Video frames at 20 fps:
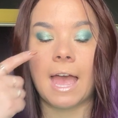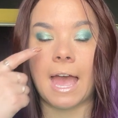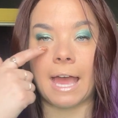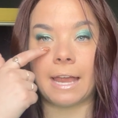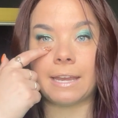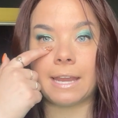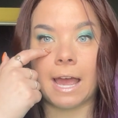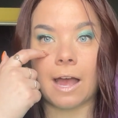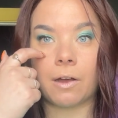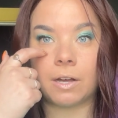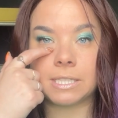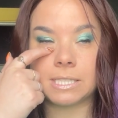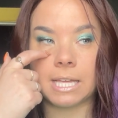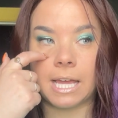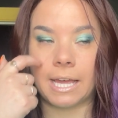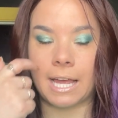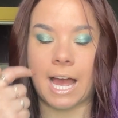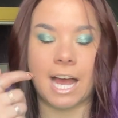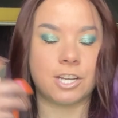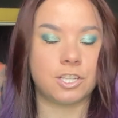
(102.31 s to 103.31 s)
And now it's
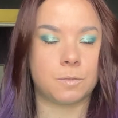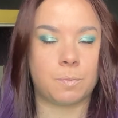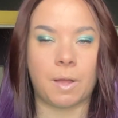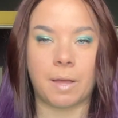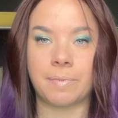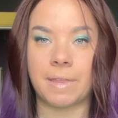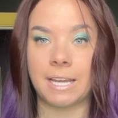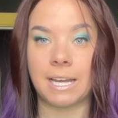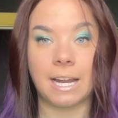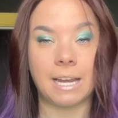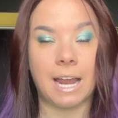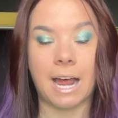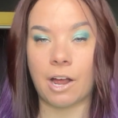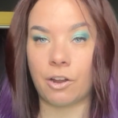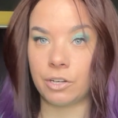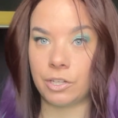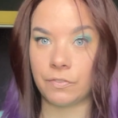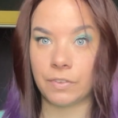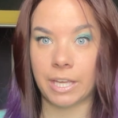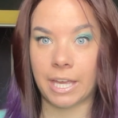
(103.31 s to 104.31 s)
like, I just plop that on. I
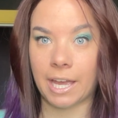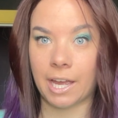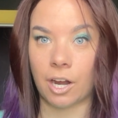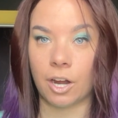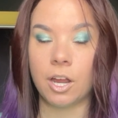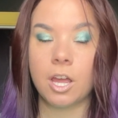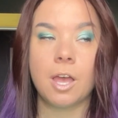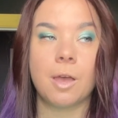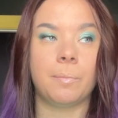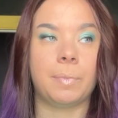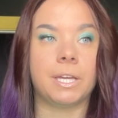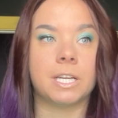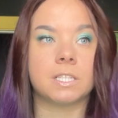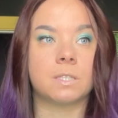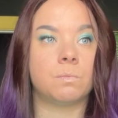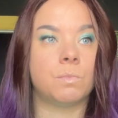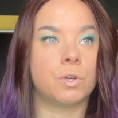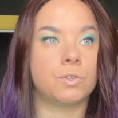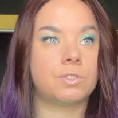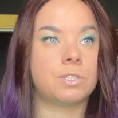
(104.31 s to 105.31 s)
don't even care,
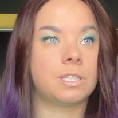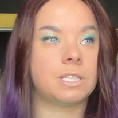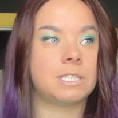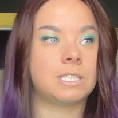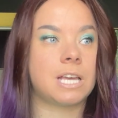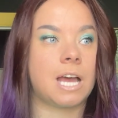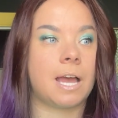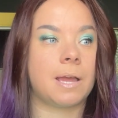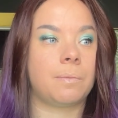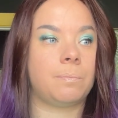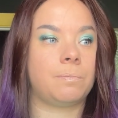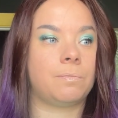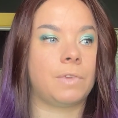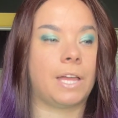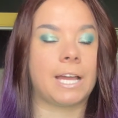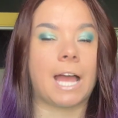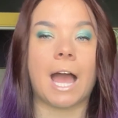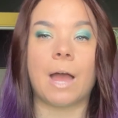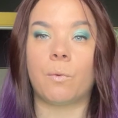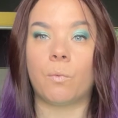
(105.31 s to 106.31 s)
because most of the time,
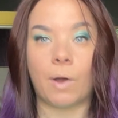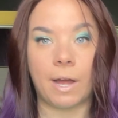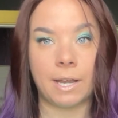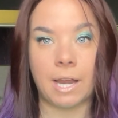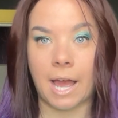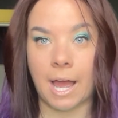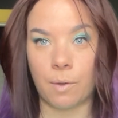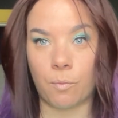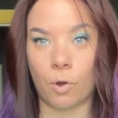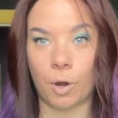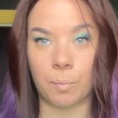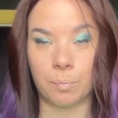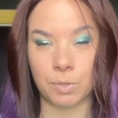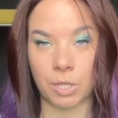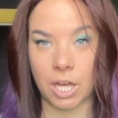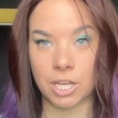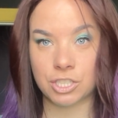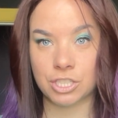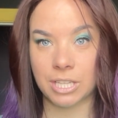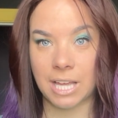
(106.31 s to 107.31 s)
like I wore
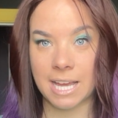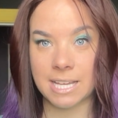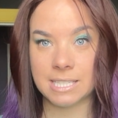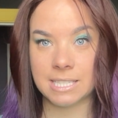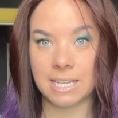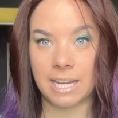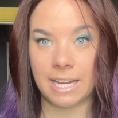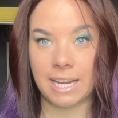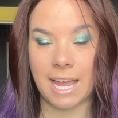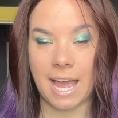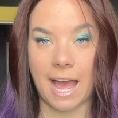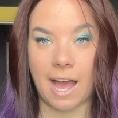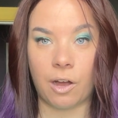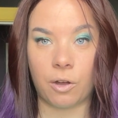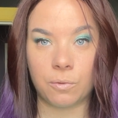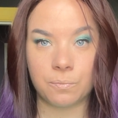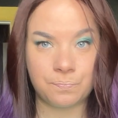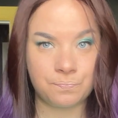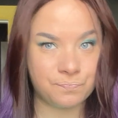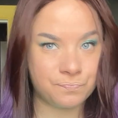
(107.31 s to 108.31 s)
blush last night
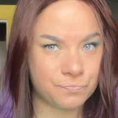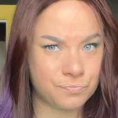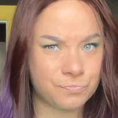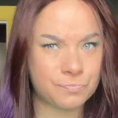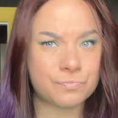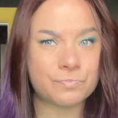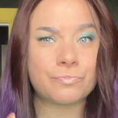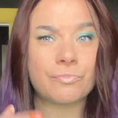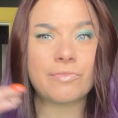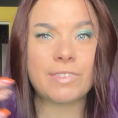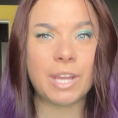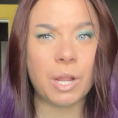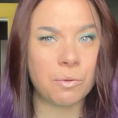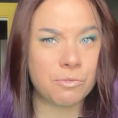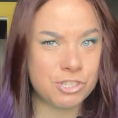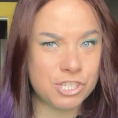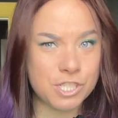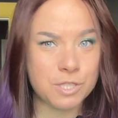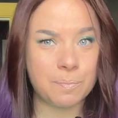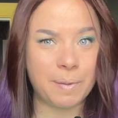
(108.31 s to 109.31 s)
out,
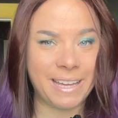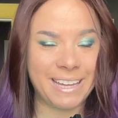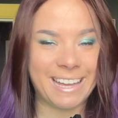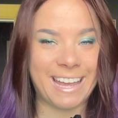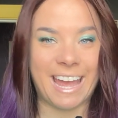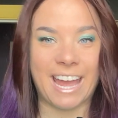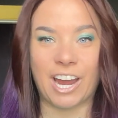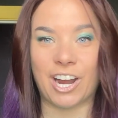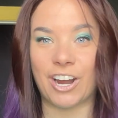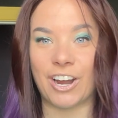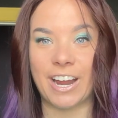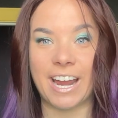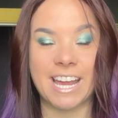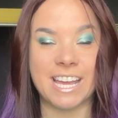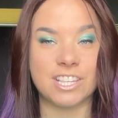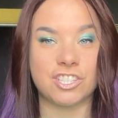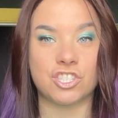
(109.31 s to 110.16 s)
which is pink hair.